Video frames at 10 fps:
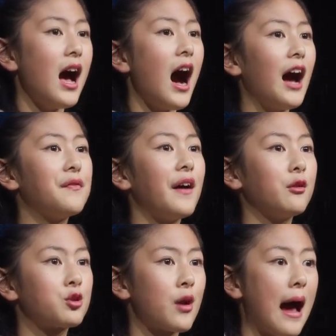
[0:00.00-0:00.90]
I
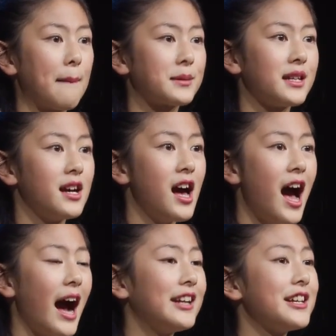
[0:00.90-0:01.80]
felt trapped.
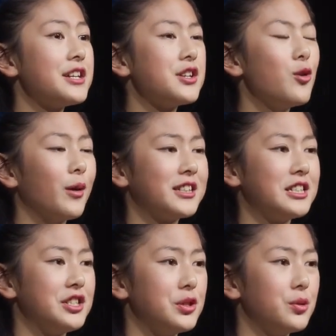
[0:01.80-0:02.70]
I didn't know what to
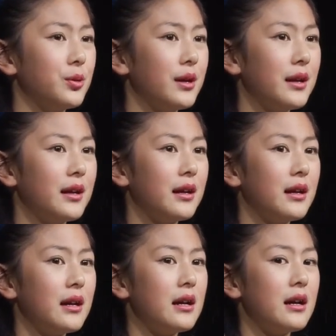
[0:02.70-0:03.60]
do.
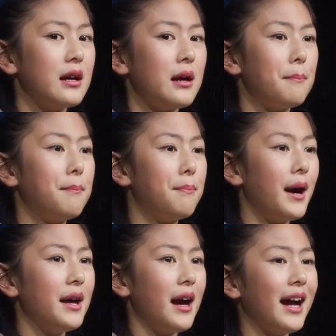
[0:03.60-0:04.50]

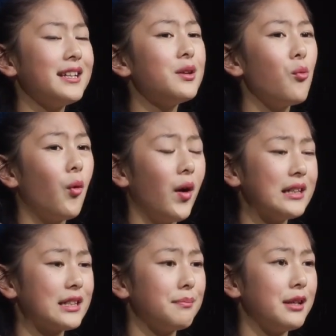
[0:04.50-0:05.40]
But I didn't want
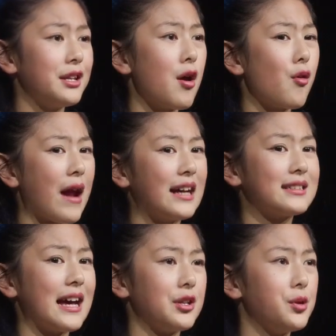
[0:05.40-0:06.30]
to be known as
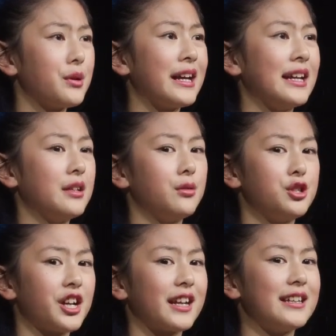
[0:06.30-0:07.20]
that new kid who
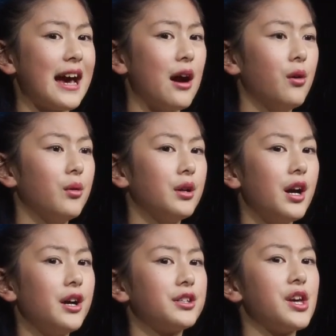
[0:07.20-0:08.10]
chickened out
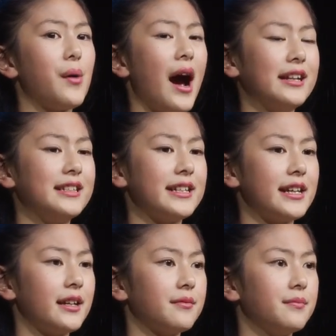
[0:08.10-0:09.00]
so I did
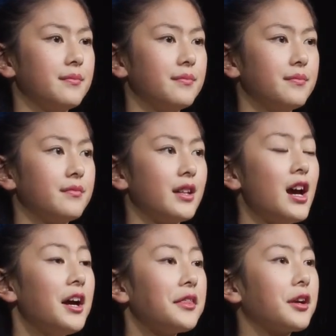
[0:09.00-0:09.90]
it.
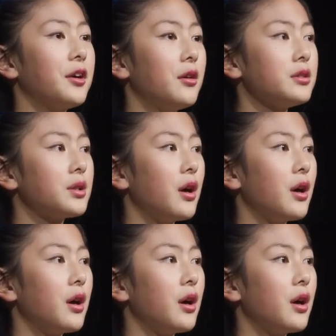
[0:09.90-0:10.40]
The girls